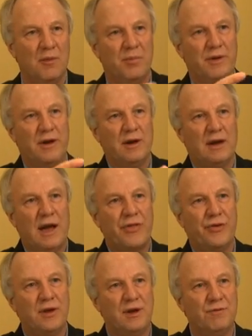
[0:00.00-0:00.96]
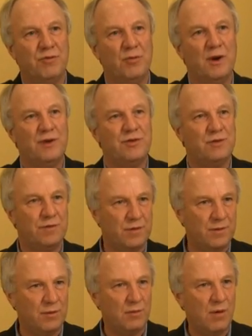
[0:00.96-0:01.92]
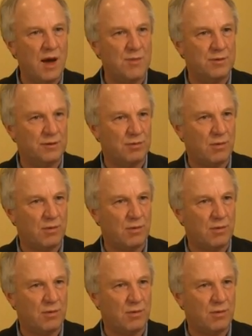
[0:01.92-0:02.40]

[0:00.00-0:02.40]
but gathering information from the web as